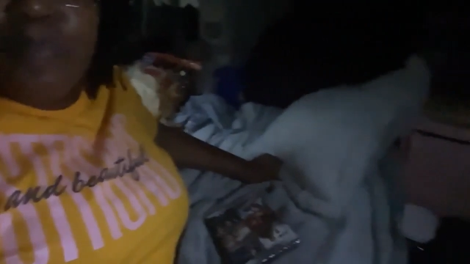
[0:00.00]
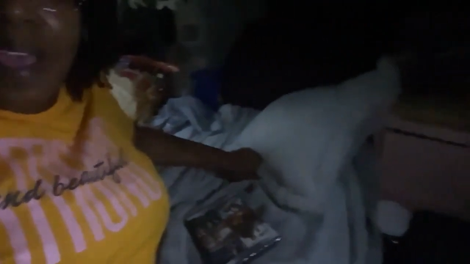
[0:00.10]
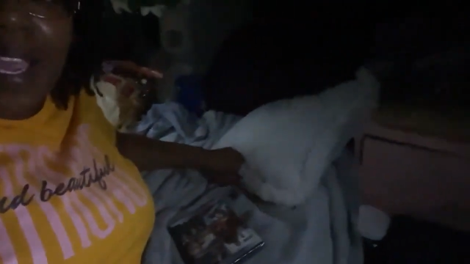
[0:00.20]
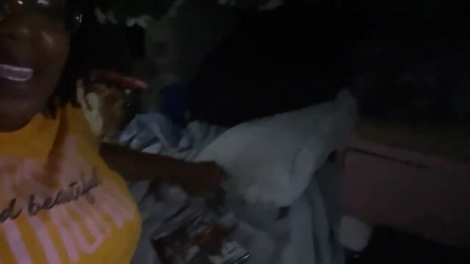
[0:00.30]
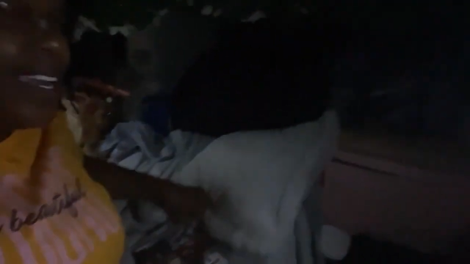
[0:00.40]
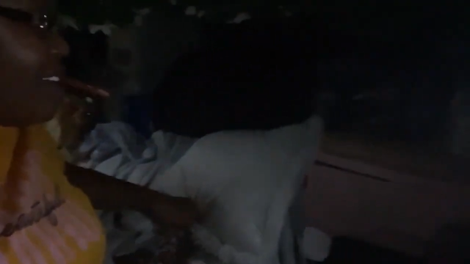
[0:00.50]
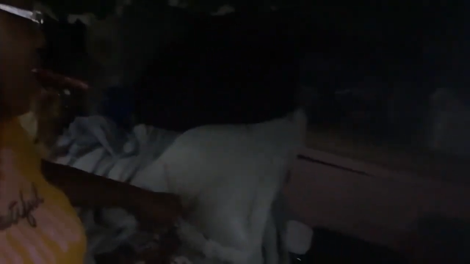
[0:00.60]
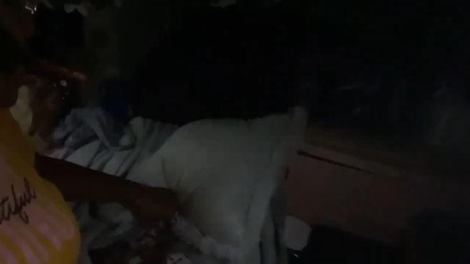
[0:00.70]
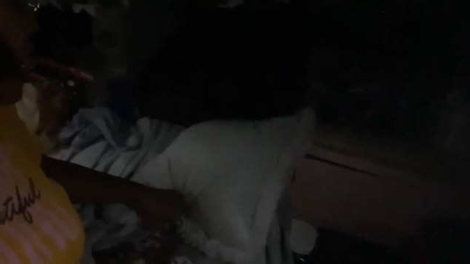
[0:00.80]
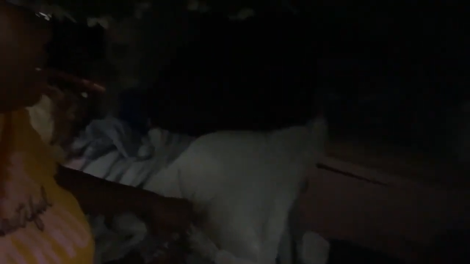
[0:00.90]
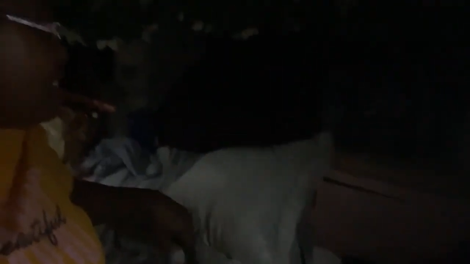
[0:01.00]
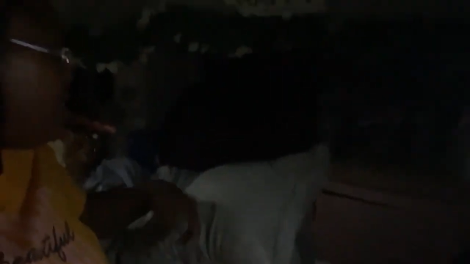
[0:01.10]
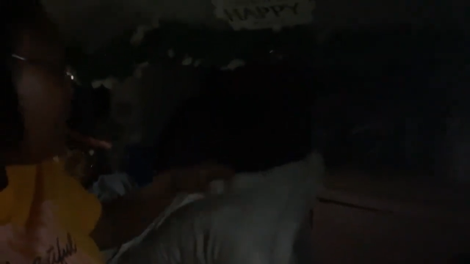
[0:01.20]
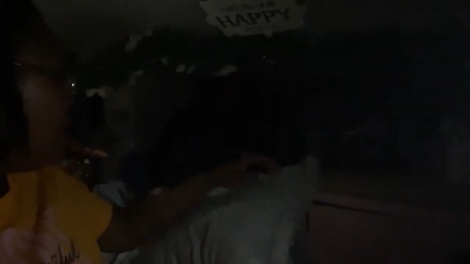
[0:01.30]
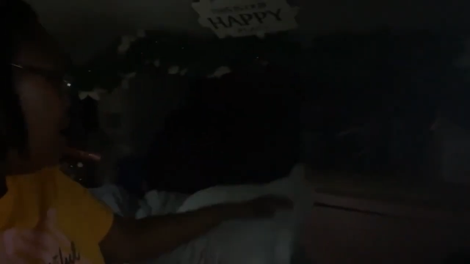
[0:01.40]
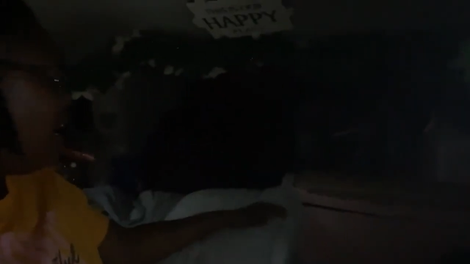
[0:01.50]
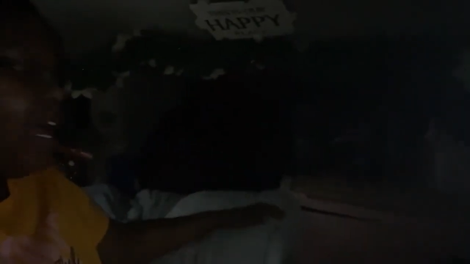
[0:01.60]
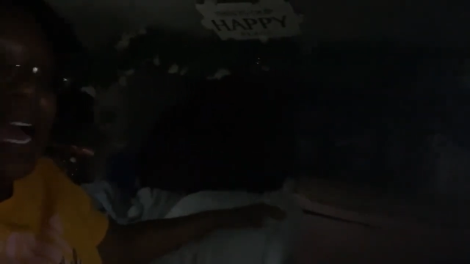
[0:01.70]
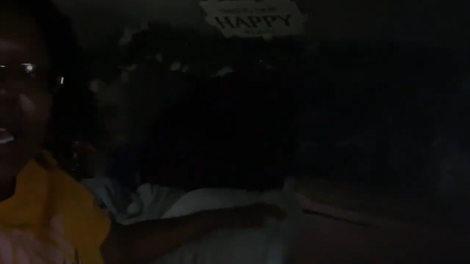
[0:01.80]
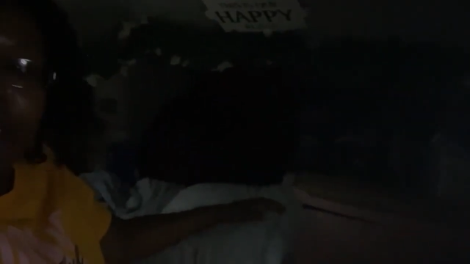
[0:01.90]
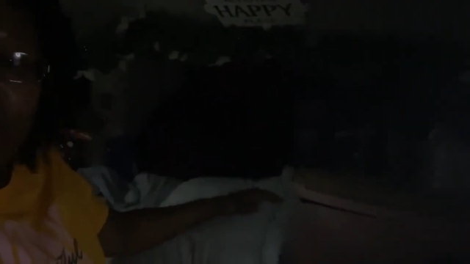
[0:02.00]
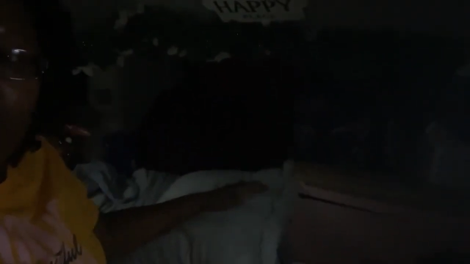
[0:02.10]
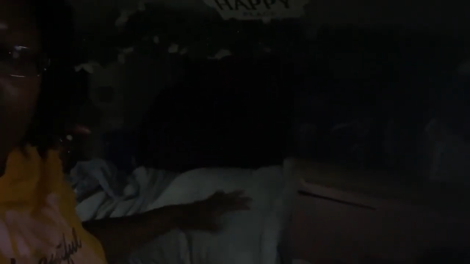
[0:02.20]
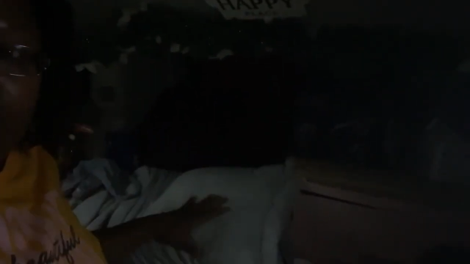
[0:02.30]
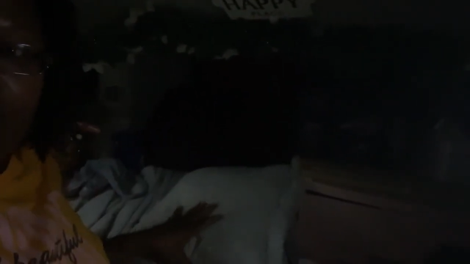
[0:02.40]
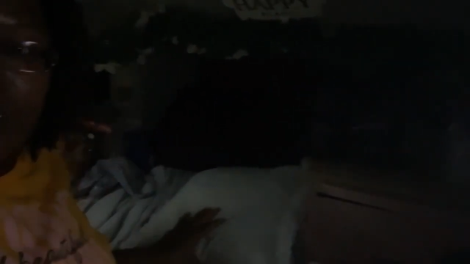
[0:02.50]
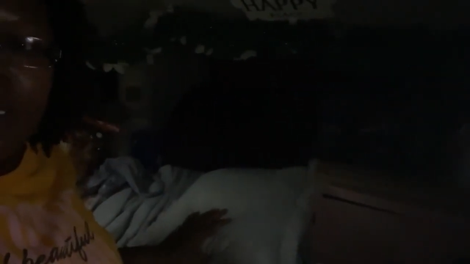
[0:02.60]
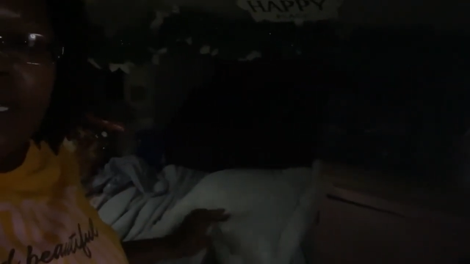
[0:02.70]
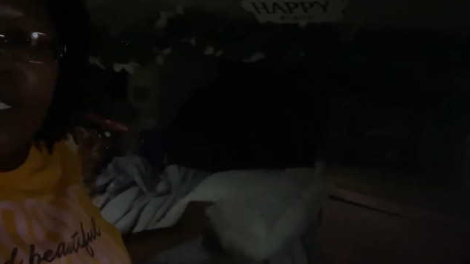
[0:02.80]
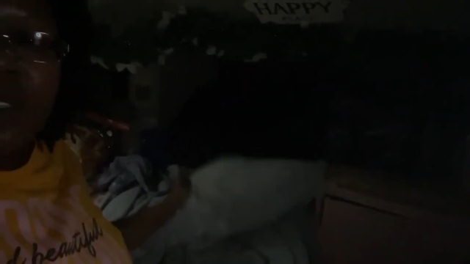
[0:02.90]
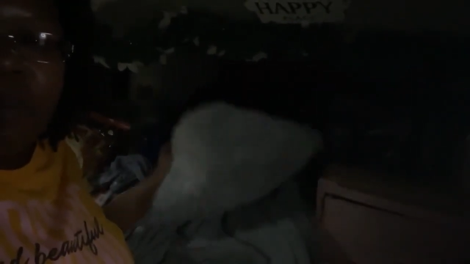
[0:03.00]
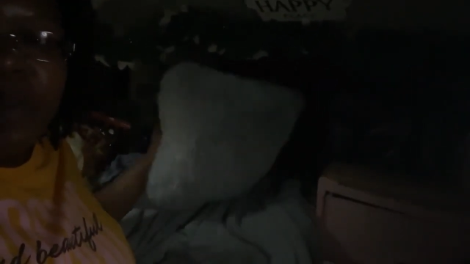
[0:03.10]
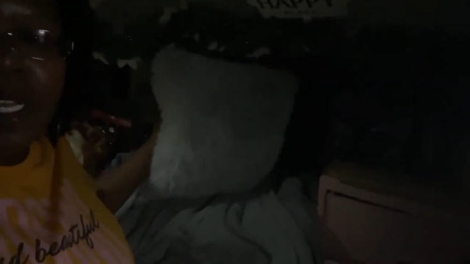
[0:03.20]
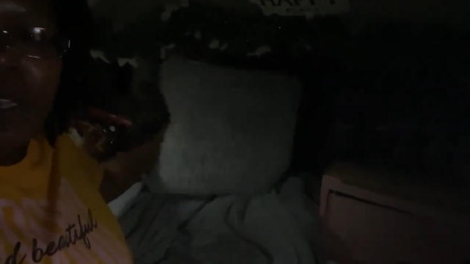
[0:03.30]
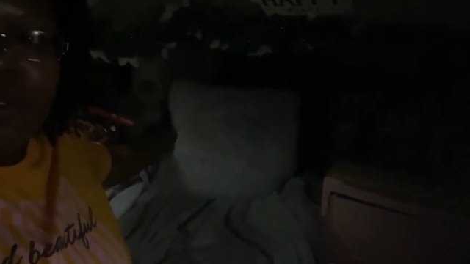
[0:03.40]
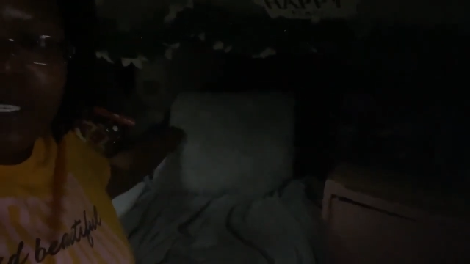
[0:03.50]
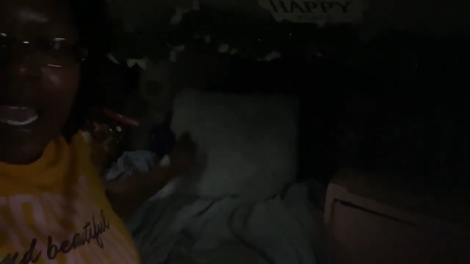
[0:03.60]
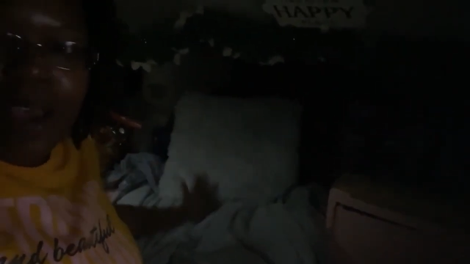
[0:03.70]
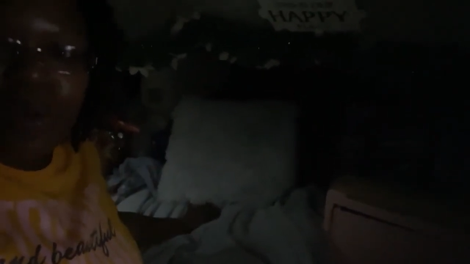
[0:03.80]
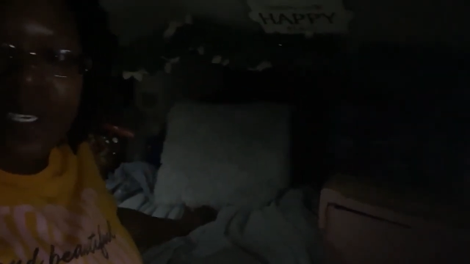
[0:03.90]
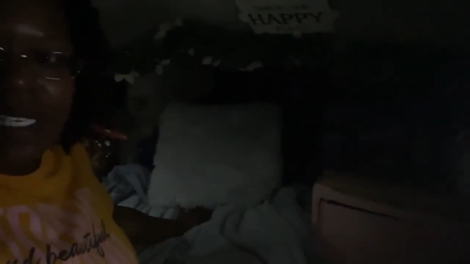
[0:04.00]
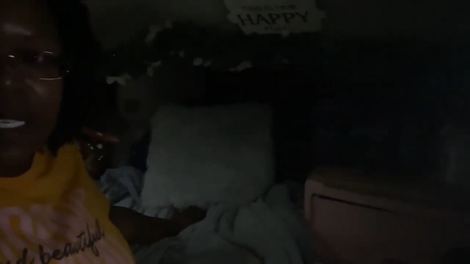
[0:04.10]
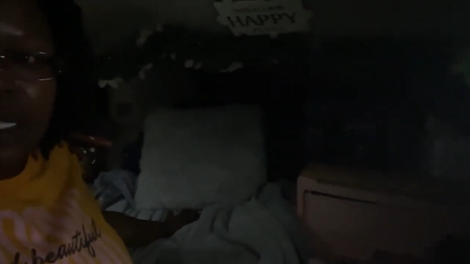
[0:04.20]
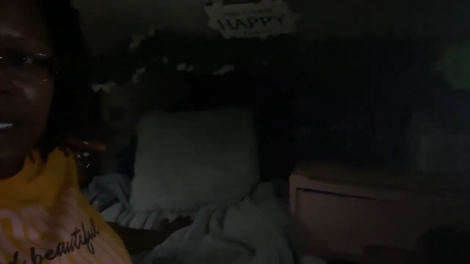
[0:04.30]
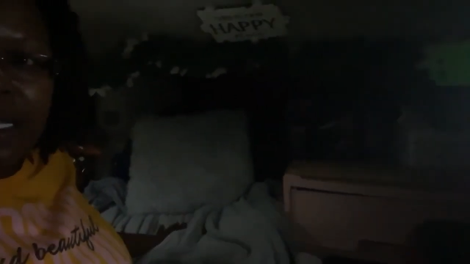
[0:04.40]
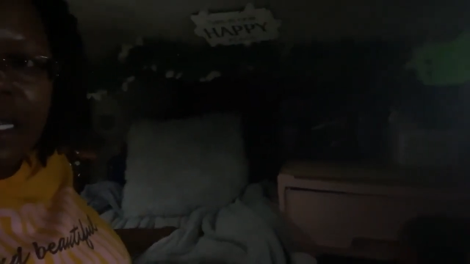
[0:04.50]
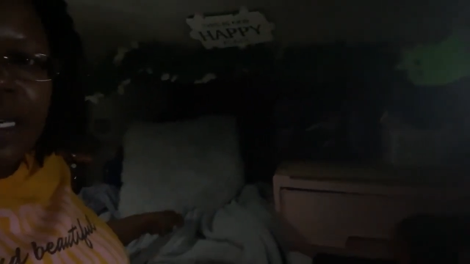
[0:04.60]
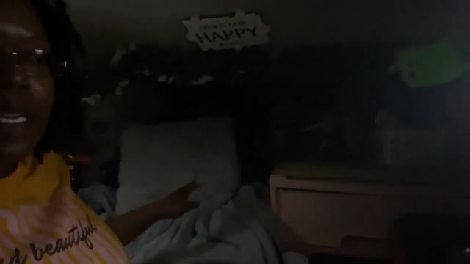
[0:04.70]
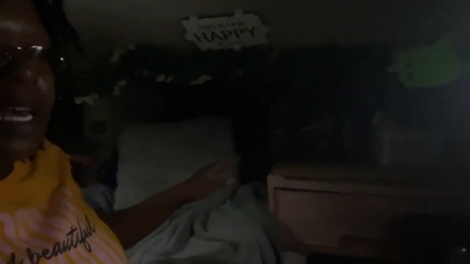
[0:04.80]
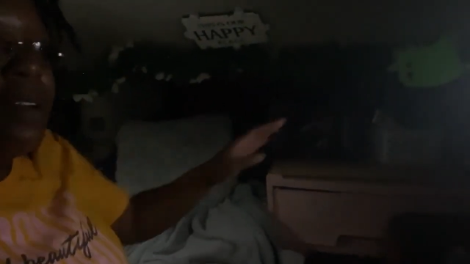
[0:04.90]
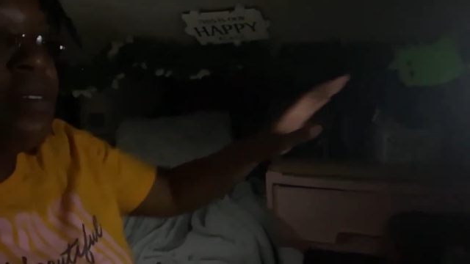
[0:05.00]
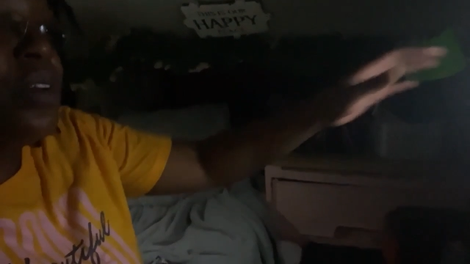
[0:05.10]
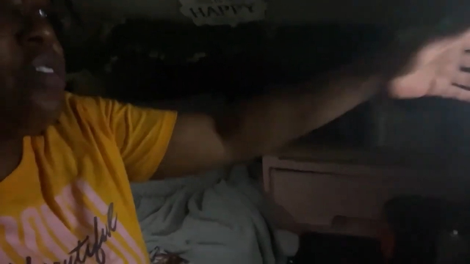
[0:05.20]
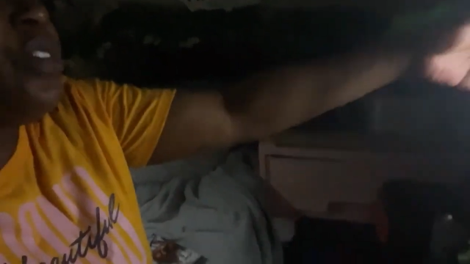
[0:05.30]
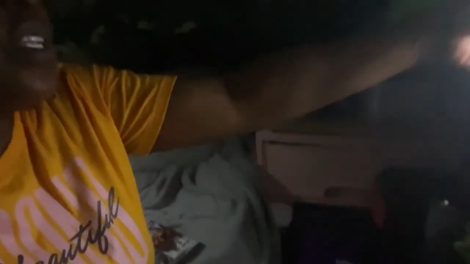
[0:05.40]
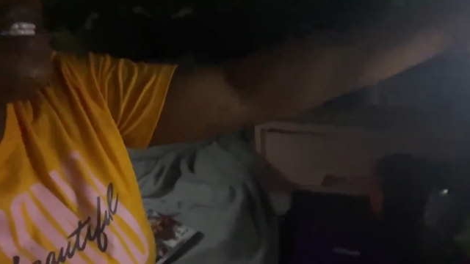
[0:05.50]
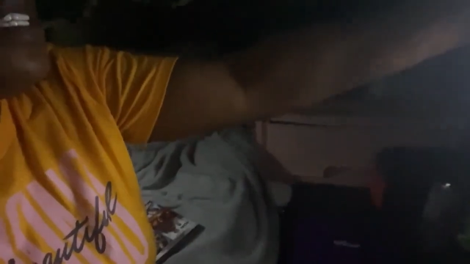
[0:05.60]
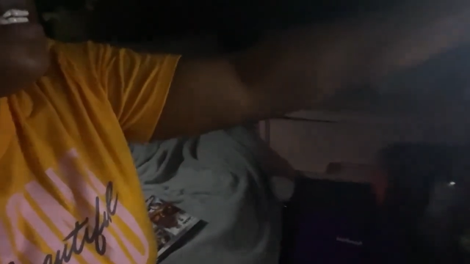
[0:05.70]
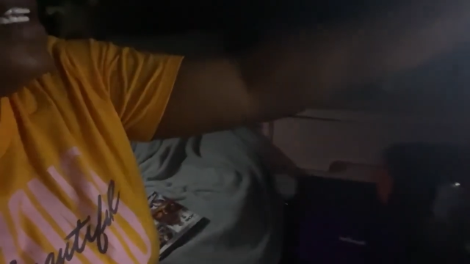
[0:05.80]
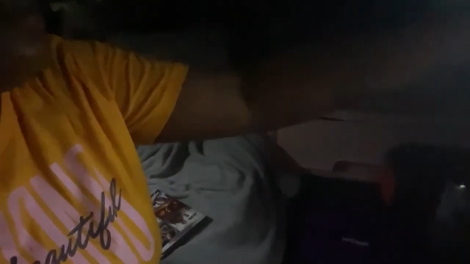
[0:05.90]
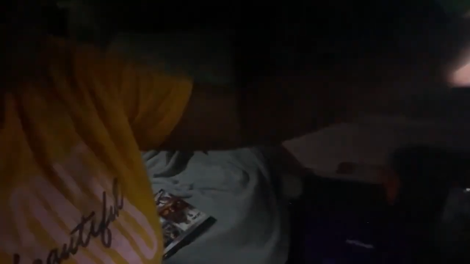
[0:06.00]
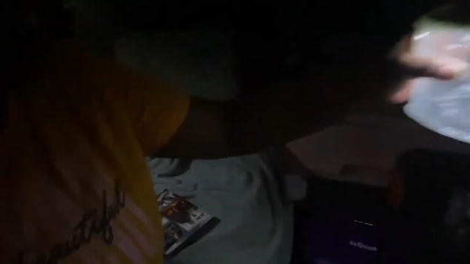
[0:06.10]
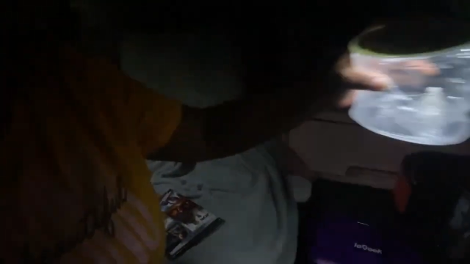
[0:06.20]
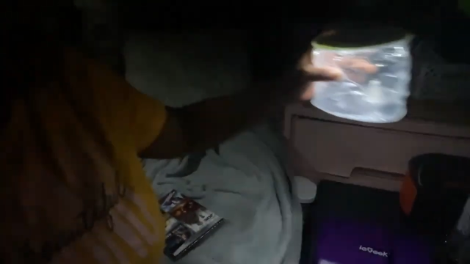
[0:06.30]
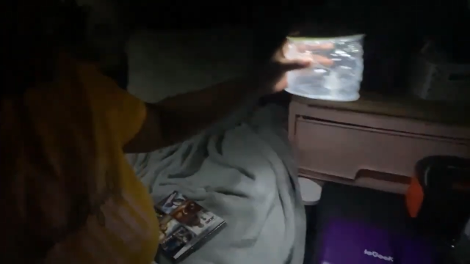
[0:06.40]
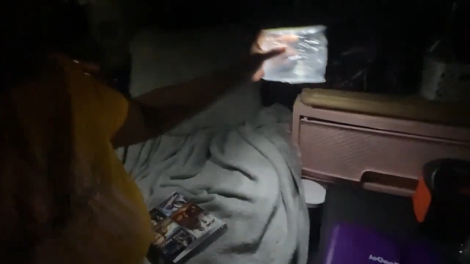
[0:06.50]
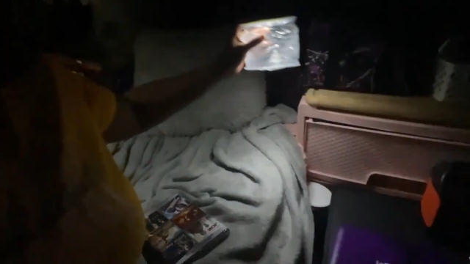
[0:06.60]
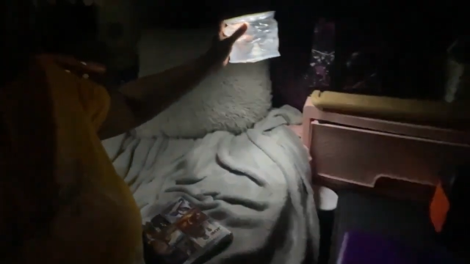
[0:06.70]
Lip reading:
(no speaker visible)